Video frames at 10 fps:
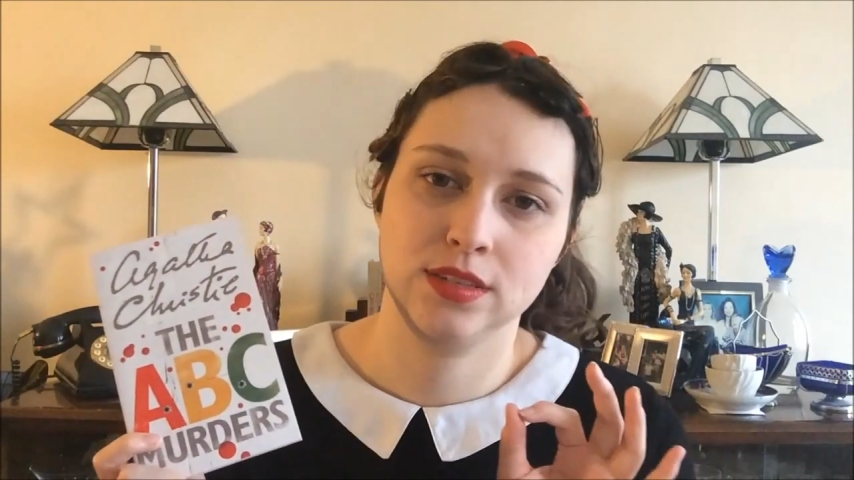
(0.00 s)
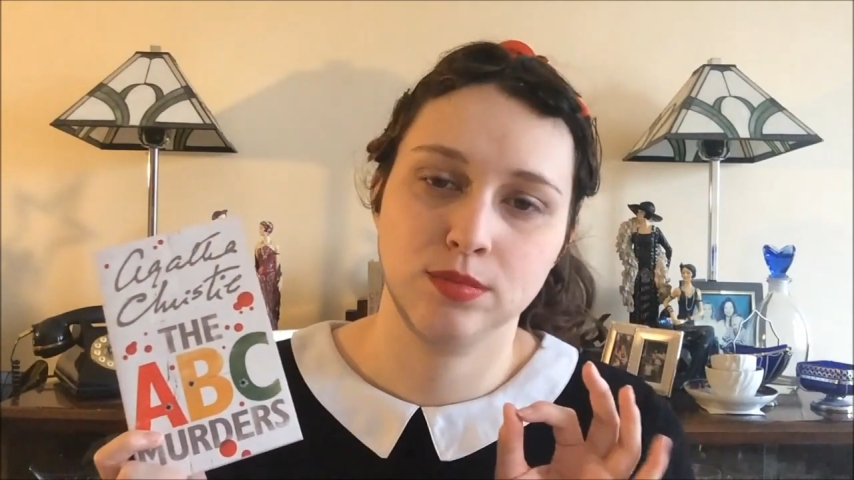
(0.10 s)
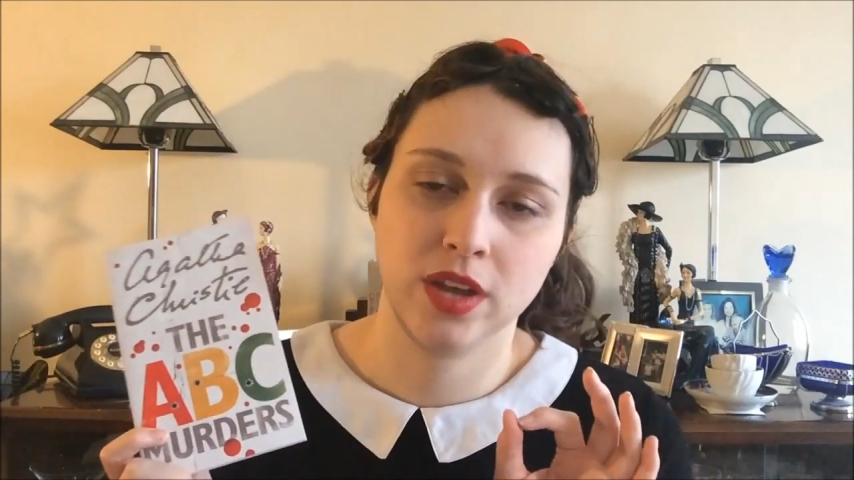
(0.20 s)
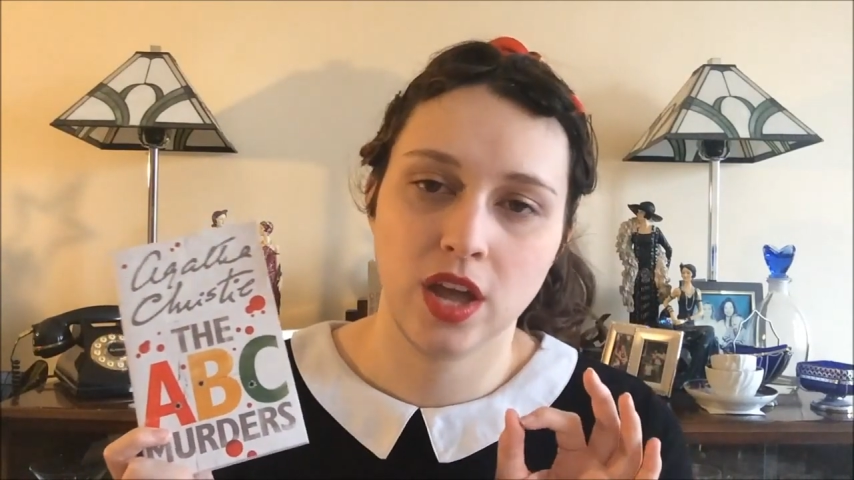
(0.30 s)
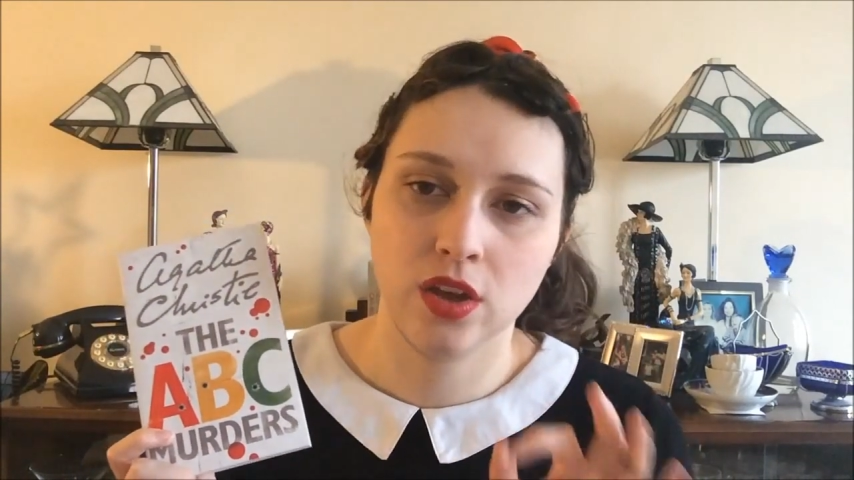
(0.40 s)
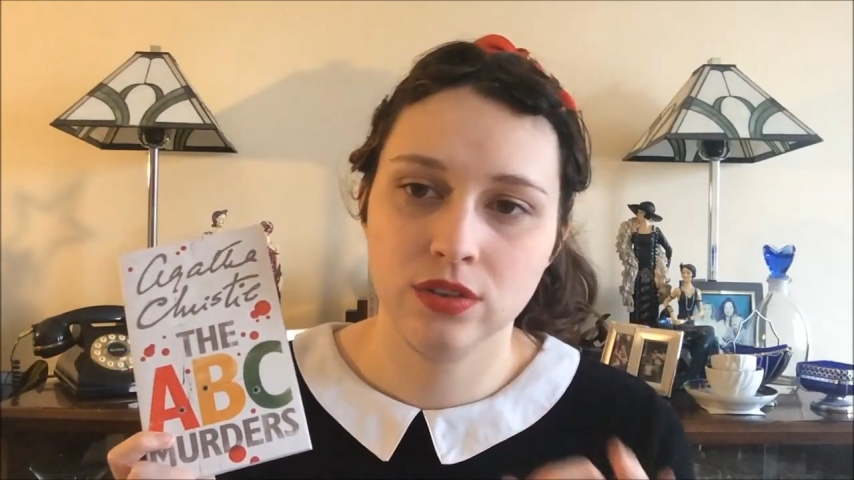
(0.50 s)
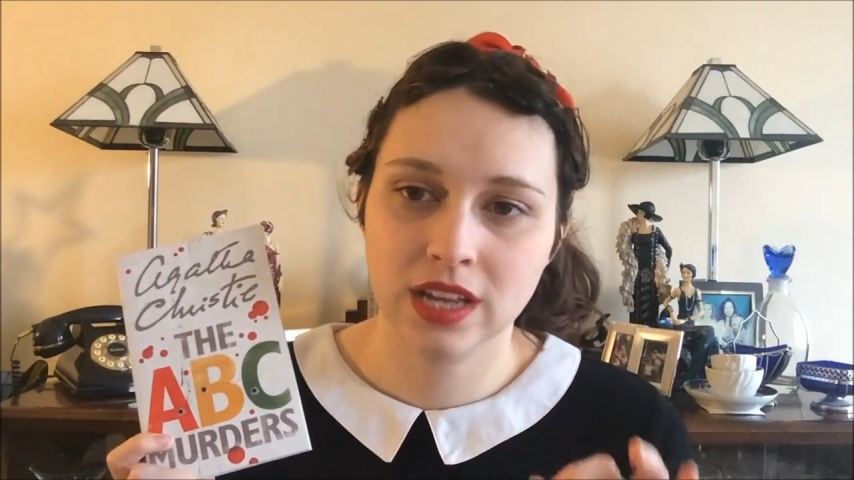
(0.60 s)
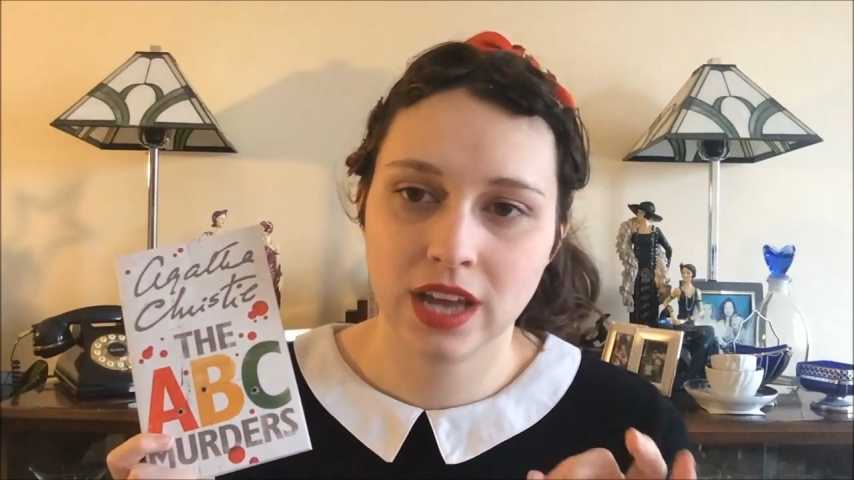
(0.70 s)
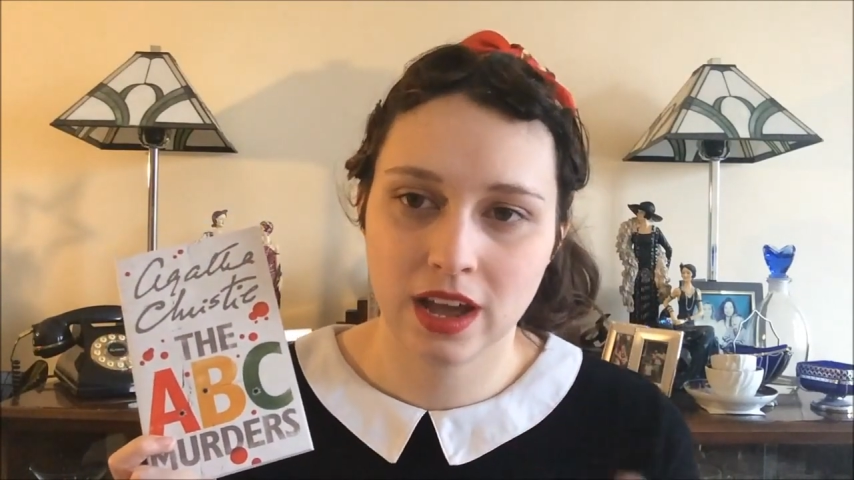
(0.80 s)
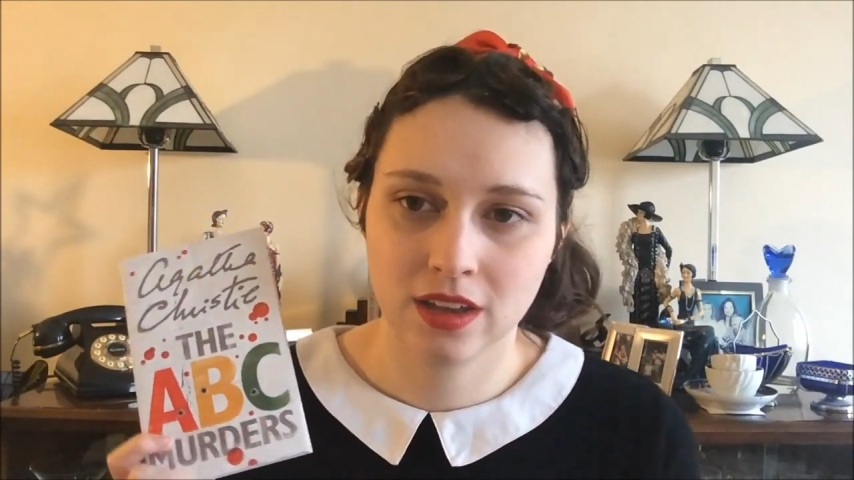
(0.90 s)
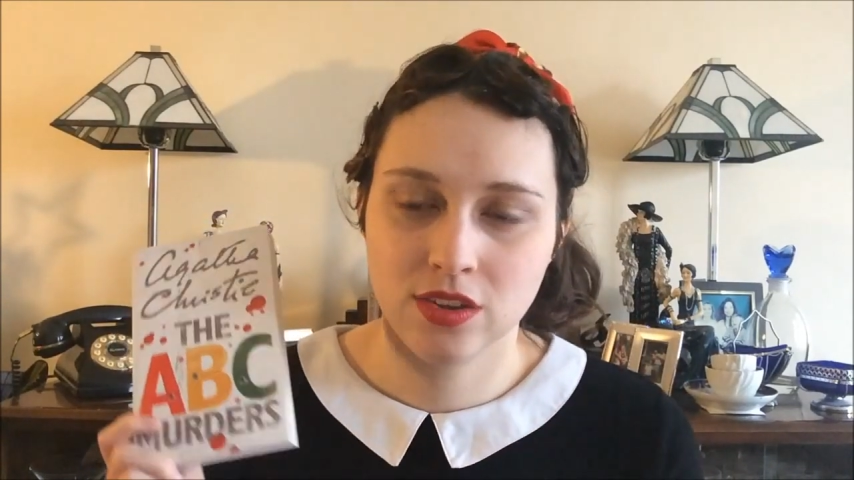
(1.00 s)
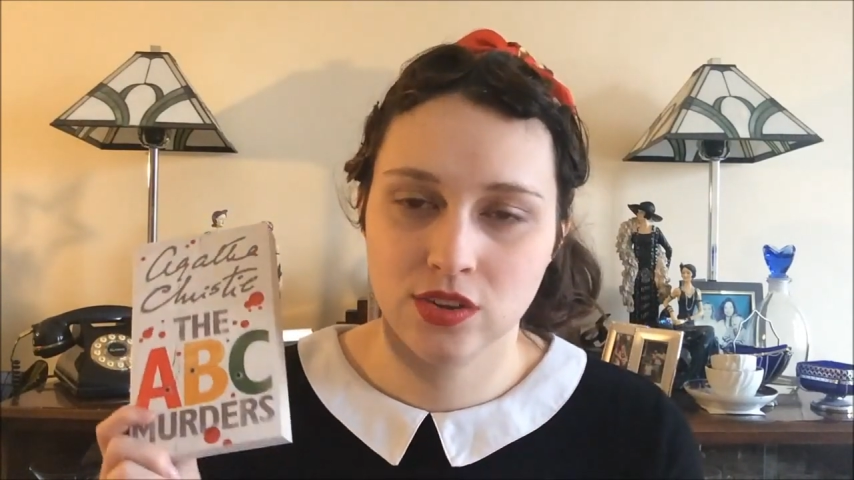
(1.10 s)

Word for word: is my only Agatha